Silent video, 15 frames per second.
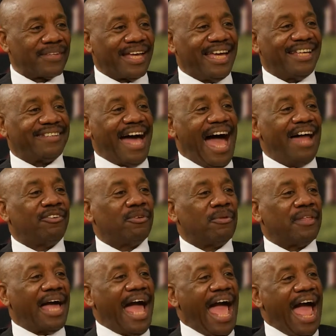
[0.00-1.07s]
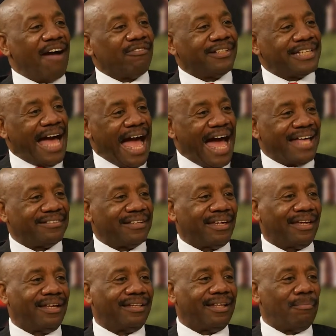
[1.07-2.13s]
is I do the
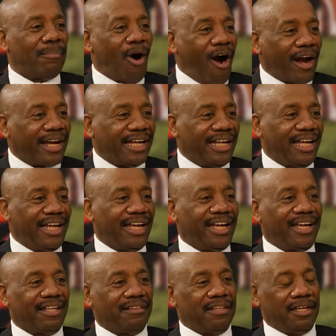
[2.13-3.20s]
advertising, the marketing,